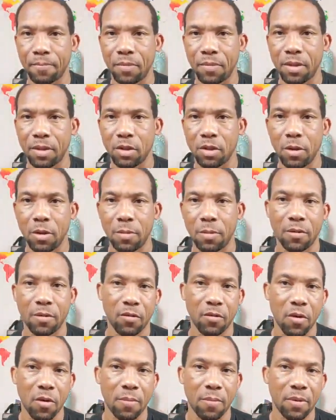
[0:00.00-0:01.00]
So you put
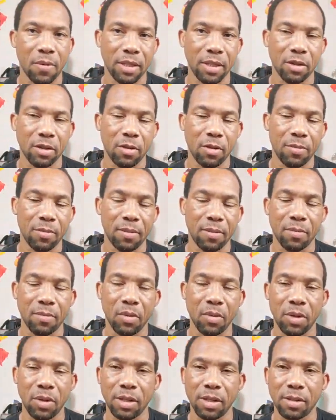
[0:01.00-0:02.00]
4 points. So you put
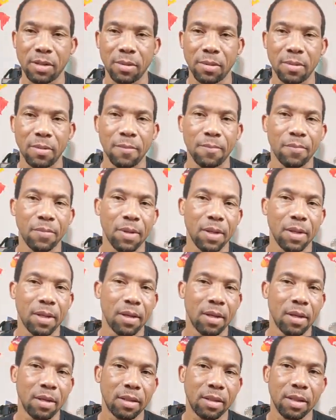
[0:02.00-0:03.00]
moon is 2,
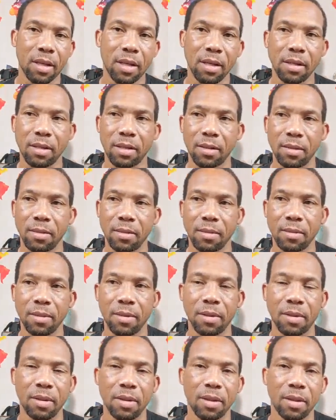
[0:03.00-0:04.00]
sun is 2,
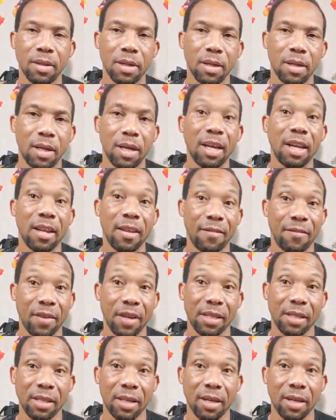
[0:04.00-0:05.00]
in a
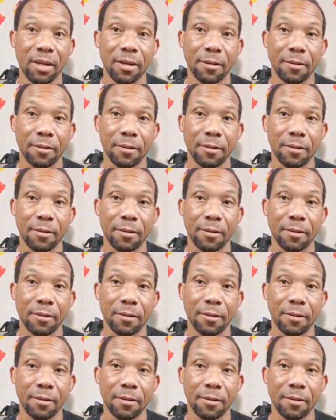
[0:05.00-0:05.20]
fixed sign.